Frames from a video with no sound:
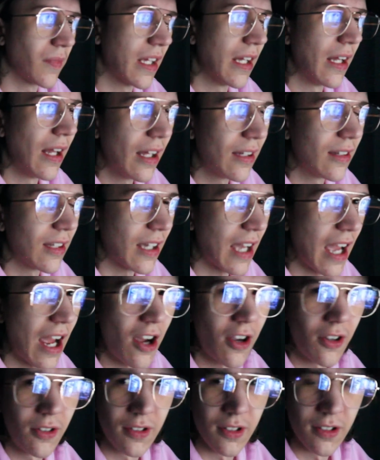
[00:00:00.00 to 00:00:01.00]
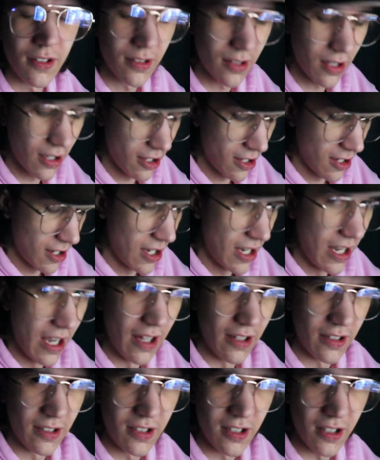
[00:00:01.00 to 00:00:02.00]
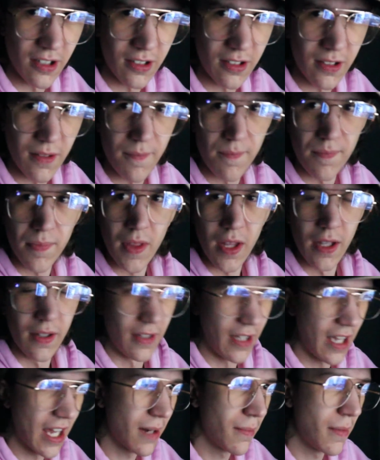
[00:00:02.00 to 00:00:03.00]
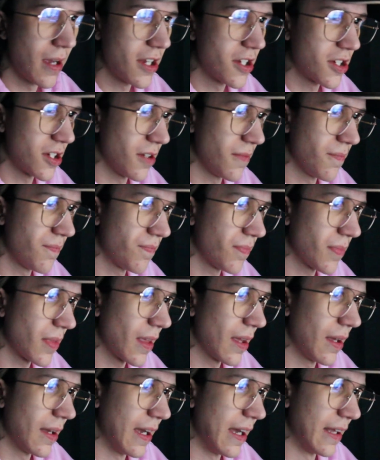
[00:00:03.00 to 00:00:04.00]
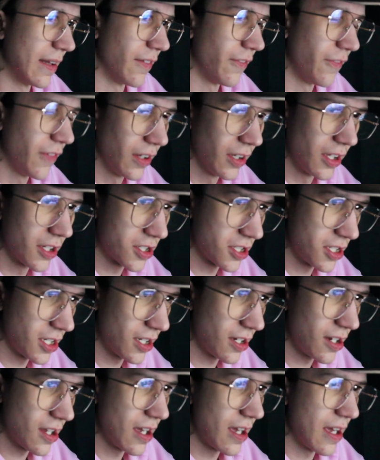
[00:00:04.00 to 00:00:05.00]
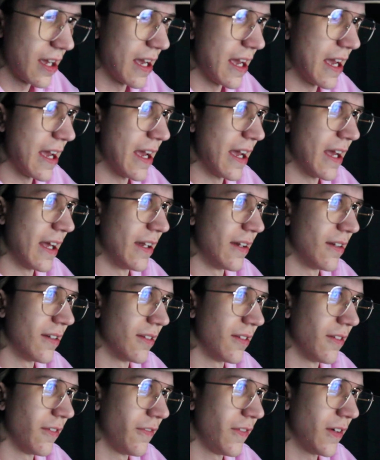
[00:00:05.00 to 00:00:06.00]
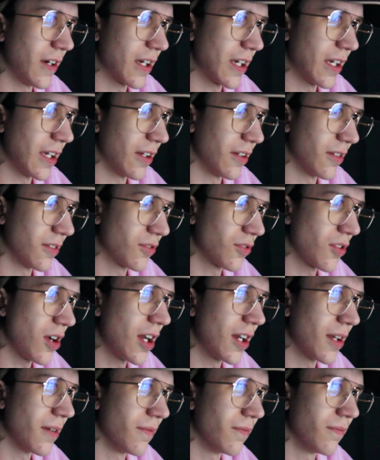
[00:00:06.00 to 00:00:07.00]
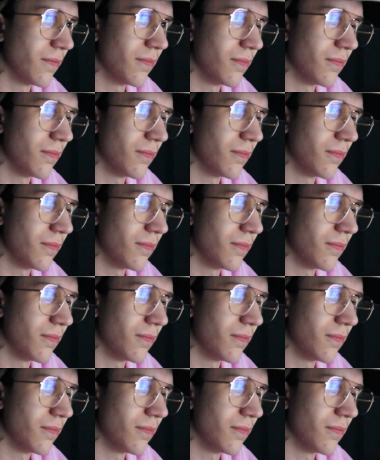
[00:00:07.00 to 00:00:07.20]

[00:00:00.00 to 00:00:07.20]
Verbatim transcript: And I like the characters. It's just the animation and the filler shit and the fucking trying to